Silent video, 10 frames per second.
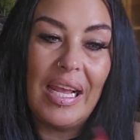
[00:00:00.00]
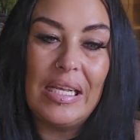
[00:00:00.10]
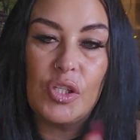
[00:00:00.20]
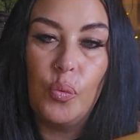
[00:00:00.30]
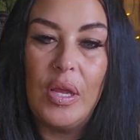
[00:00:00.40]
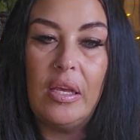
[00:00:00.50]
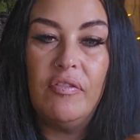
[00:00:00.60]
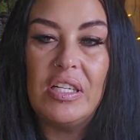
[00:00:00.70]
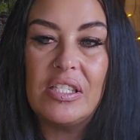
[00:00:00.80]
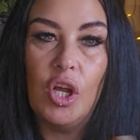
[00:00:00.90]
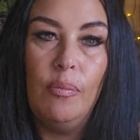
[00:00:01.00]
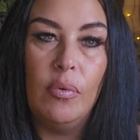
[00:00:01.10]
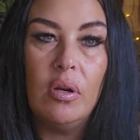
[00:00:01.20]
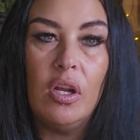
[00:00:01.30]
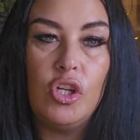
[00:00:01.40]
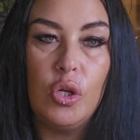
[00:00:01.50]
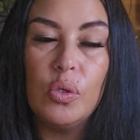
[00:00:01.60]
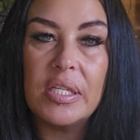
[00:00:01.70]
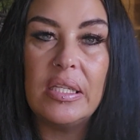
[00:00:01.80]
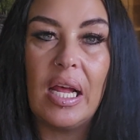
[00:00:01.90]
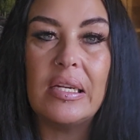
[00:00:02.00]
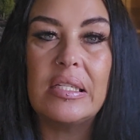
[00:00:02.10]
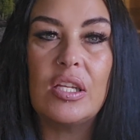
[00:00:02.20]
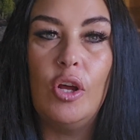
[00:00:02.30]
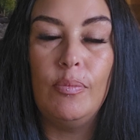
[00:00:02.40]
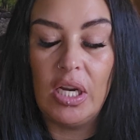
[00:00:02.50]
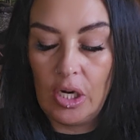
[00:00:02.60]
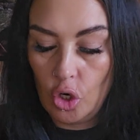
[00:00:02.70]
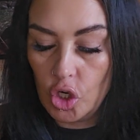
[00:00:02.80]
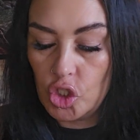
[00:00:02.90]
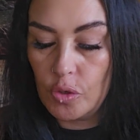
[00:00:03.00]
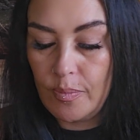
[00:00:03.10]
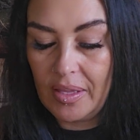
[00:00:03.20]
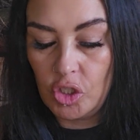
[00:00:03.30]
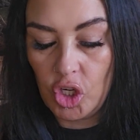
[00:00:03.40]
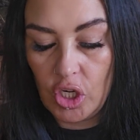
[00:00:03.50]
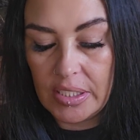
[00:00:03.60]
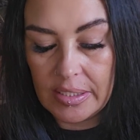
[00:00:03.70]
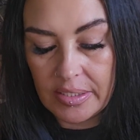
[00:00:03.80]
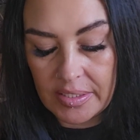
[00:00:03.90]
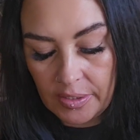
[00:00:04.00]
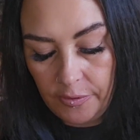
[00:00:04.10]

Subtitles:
It's a week of discernment and using that discernment in order to make choices.